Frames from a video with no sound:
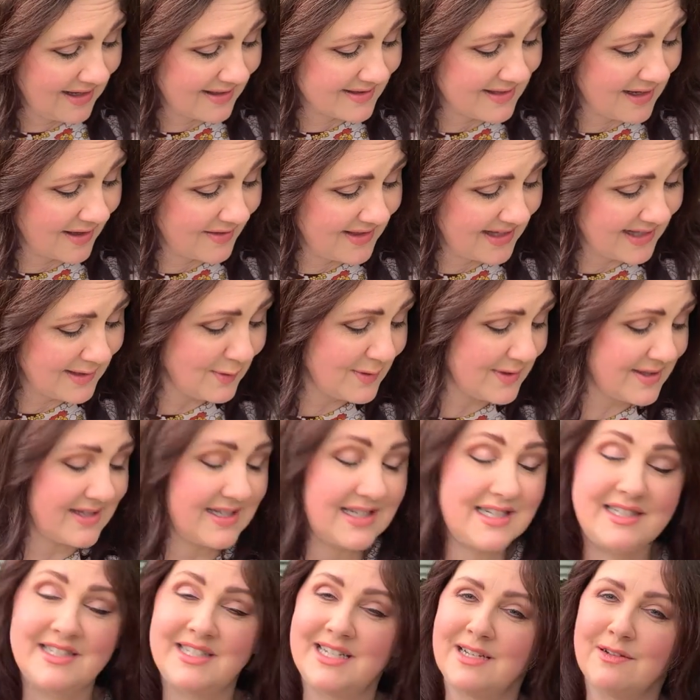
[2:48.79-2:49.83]
So this was
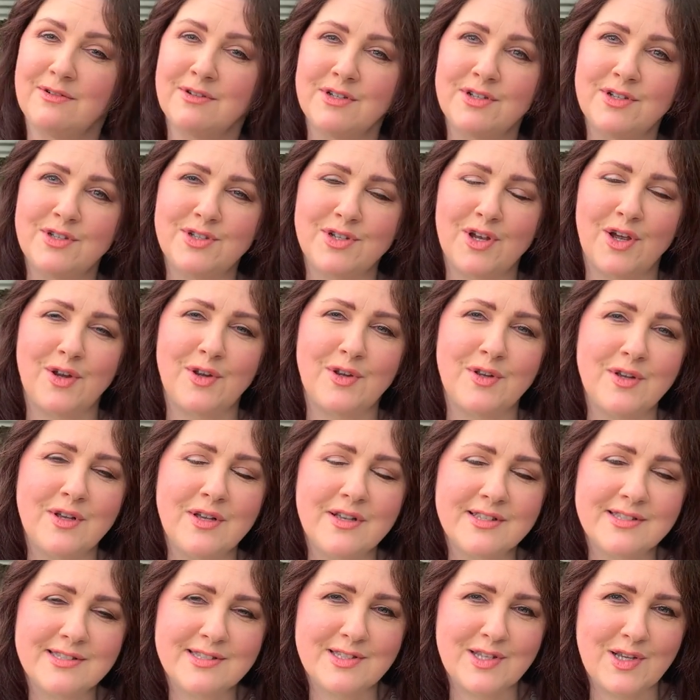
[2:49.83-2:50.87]
the Deer and Doe
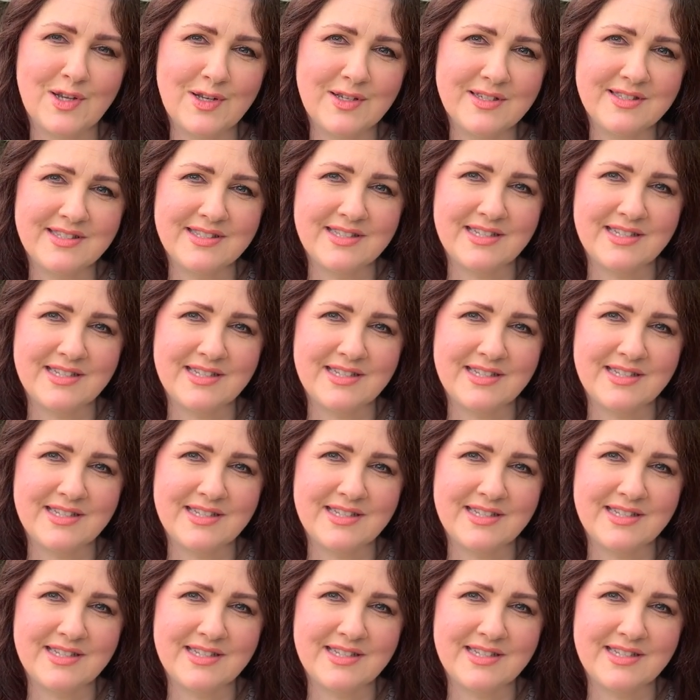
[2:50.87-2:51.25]
Circe,